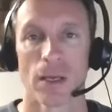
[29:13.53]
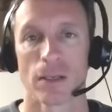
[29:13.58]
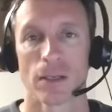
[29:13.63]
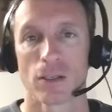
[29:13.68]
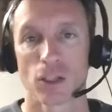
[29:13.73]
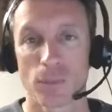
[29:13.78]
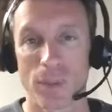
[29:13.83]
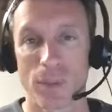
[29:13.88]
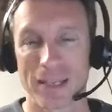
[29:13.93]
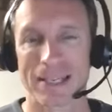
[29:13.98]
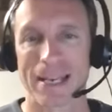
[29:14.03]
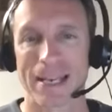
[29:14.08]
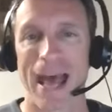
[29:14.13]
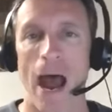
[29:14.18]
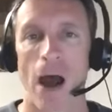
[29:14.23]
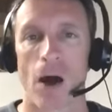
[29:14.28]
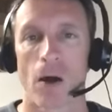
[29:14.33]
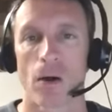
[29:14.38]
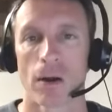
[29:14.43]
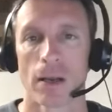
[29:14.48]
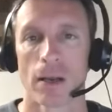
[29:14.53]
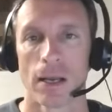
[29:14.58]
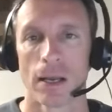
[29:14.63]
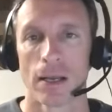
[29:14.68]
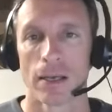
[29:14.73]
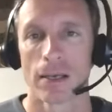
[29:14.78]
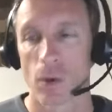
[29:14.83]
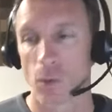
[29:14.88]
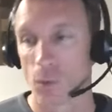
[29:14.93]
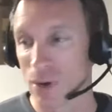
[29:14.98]
spits it out.
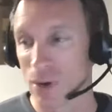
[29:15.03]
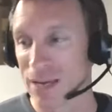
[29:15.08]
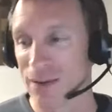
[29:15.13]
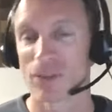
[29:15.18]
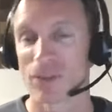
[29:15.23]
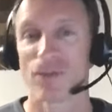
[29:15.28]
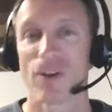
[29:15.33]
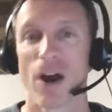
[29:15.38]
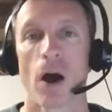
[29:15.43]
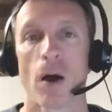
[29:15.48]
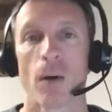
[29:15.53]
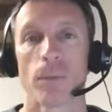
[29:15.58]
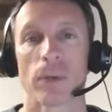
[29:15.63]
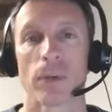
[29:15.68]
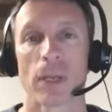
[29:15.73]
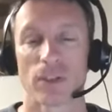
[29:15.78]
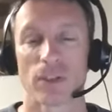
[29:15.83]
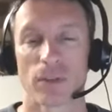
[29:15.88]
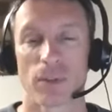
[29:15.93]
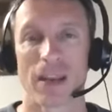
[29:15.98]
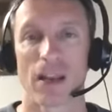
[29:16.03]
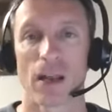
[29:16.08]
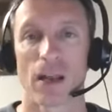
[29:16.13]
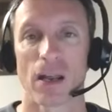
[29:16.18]
Now, we've developed and spent